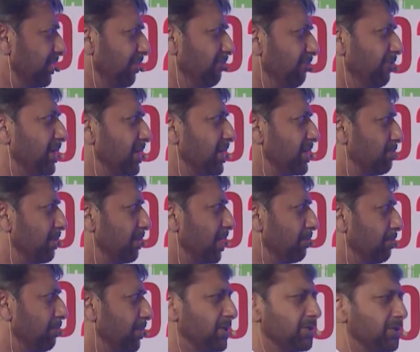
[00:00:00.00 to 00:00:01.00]
And what is
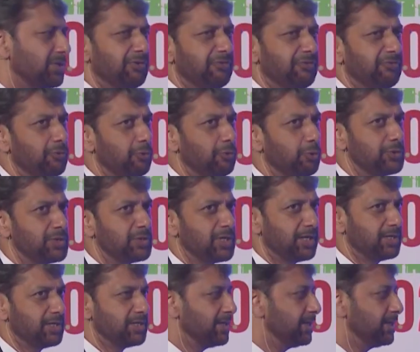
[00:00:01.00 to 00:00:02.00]
blood pressure? Force
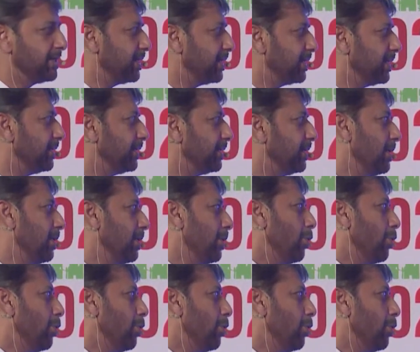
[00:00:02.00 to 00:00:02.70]
exerted